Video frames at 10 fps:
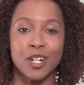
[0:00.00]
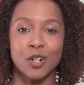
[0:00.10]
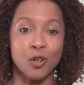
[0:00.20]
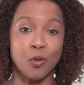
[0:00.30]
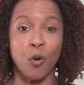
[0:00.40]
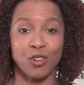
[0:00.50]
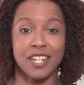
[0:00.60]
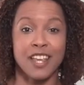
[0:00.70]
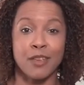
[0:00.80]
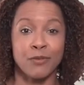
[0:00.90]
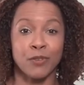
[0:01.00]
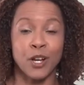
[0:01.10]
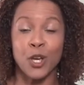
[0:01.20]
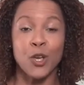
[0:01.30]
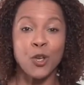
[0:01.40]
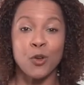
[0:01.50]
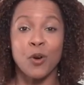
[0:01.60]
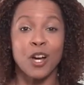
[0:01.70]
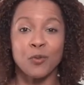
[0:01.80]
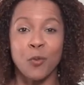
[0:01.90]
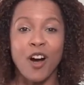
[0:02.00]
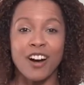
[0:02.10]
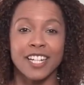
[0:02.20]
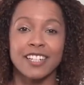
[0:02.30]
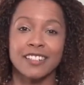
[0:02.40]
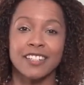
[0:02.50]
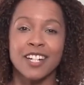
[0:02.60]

or what if, who and why,